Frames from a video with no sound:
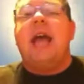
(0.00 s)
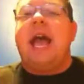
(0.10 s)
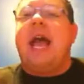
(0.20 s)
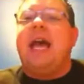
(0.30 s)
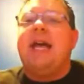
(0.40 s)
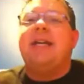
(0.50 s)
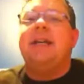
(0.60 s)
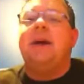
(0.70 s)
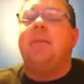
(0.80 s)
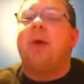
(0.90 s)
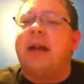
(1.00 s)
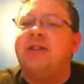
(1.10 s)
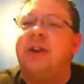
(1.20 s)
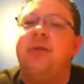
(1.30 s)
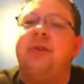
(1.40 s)
And Brad
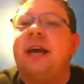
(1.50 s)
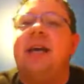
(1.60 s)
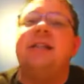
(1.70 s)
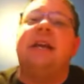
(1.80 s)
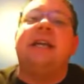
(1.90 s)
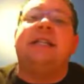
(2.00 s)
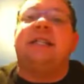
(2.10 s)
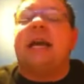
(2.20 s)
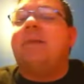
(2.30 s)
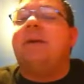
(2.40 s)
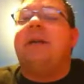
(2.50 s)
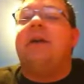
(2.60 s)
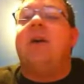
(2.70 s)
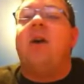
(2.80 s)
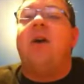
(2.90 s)
Jones has a segment
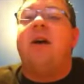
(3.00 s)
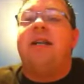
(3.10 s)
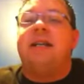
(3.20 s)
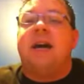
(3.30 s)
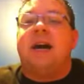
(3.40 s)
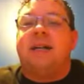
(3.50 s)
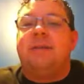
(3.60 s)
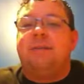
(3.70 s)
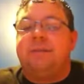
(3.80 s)
on. Uh,